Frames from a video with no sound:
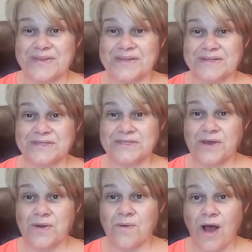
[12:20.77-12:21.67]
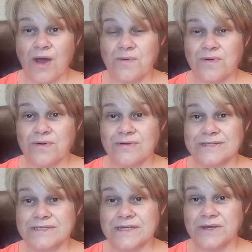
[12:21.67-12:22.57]
So I will
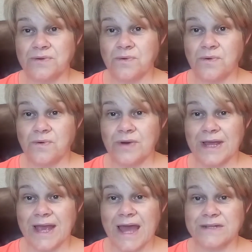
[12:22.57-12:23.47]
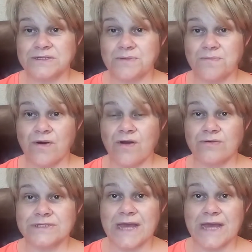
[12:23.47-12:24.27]
see you all again tomorrow. Take